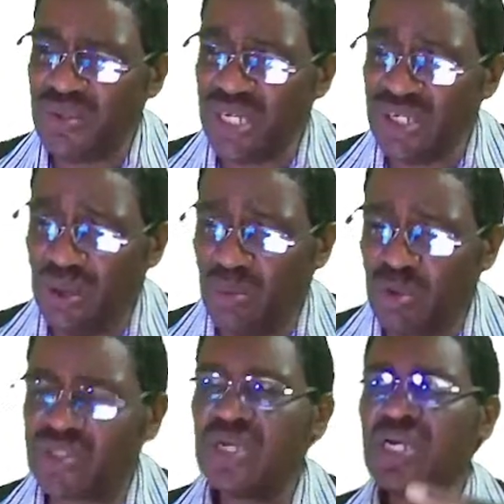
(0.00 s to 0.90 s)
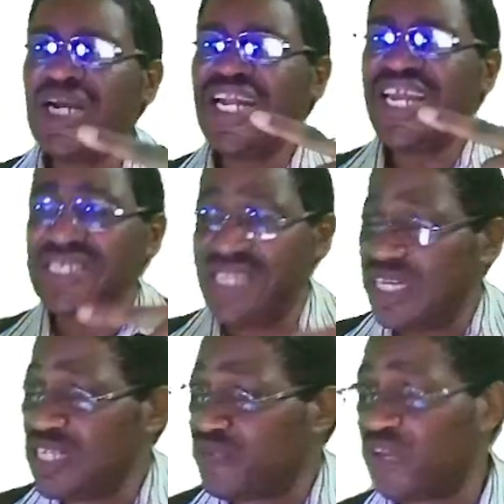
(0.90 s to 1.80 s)
in your books less than
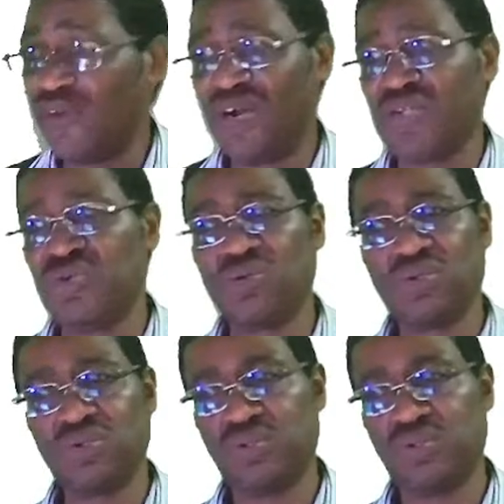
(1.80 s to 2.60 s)
its fair value. No.